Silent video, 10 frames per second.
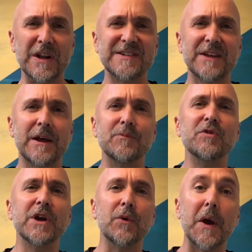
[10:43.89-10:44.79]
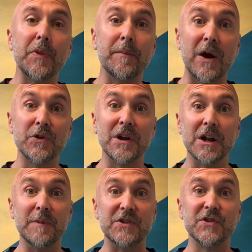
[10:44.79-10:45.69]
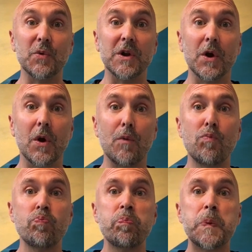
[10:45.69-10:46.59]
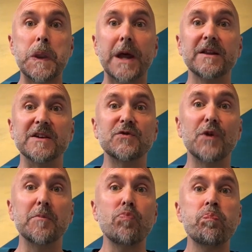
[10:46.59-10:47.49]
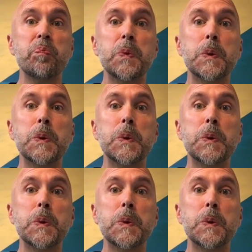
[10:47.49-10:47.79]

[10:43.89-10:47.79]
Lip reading: Let's get that moving around the mouth a little bit. So we'll go like this from...